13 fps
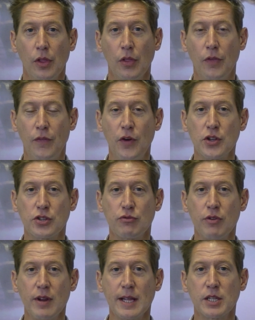The first
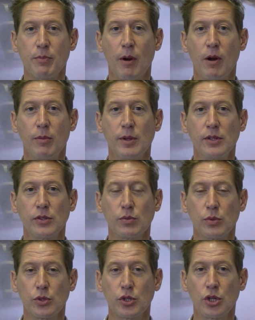3 experiments
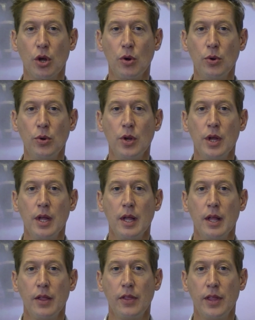will show
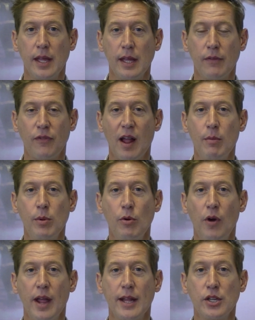the flammable
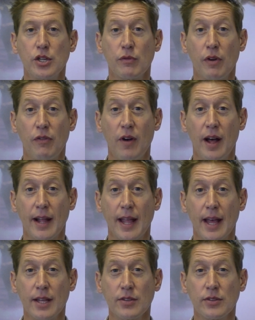range of a fire
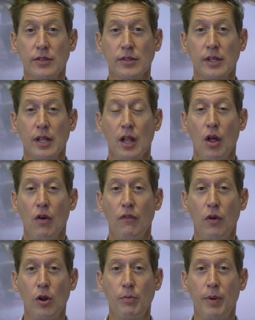gas,
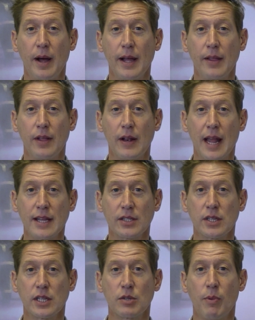followed by the
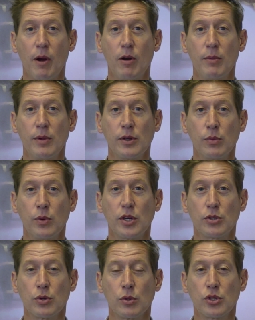last experiment
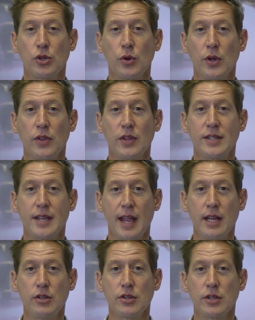which will show you the
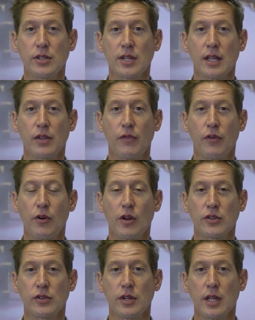dangers and
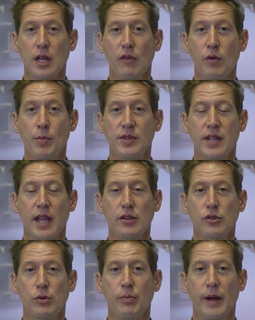ferocity of a
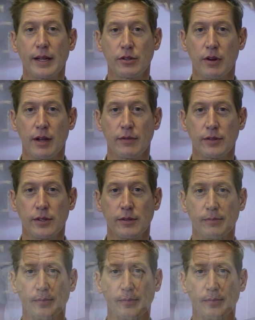potential backdraft.